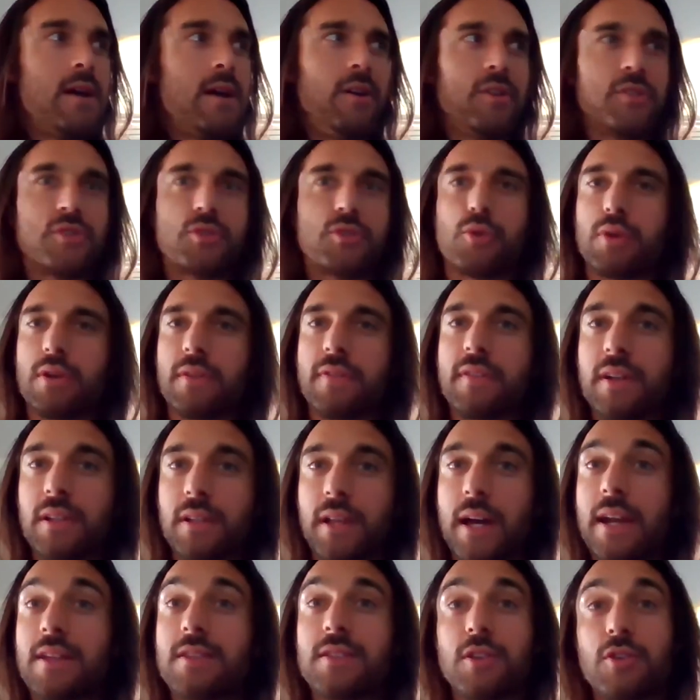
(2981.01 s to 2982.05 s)
ulcerative
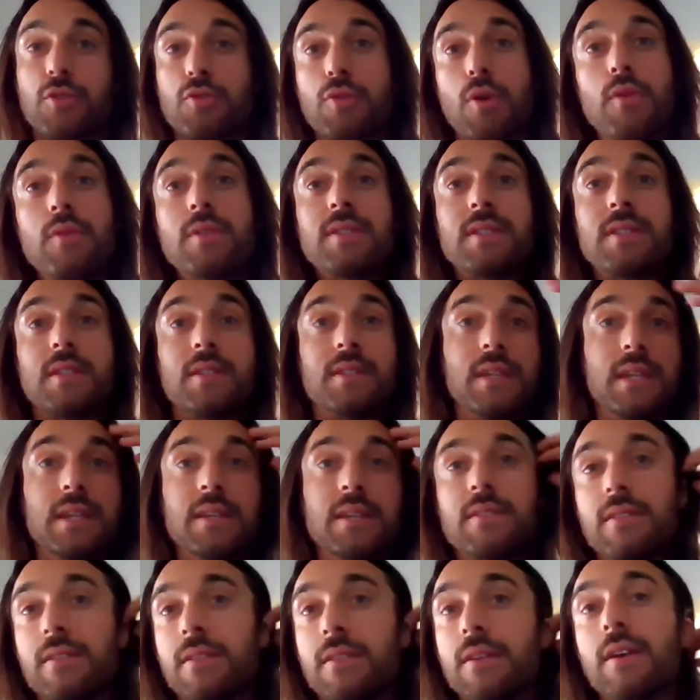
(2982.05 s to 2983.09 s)
colitis, and Crohn's
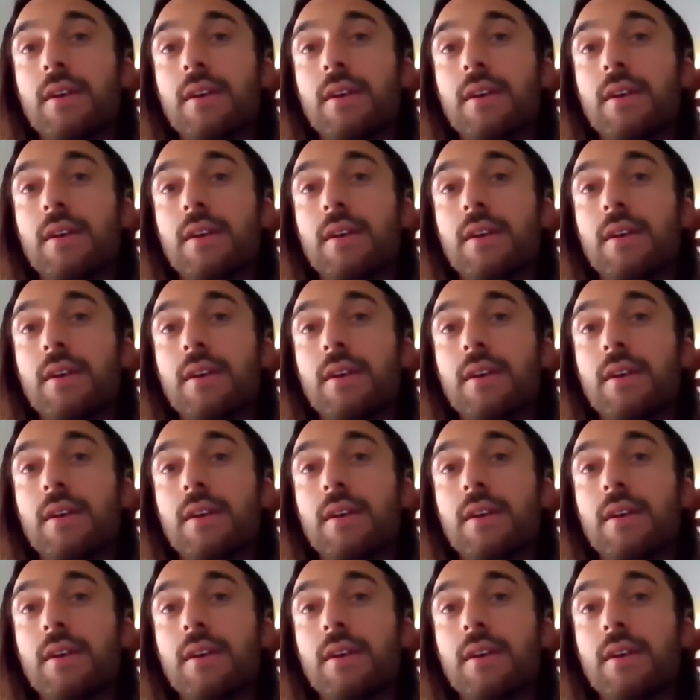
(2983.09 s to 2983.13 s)
disease.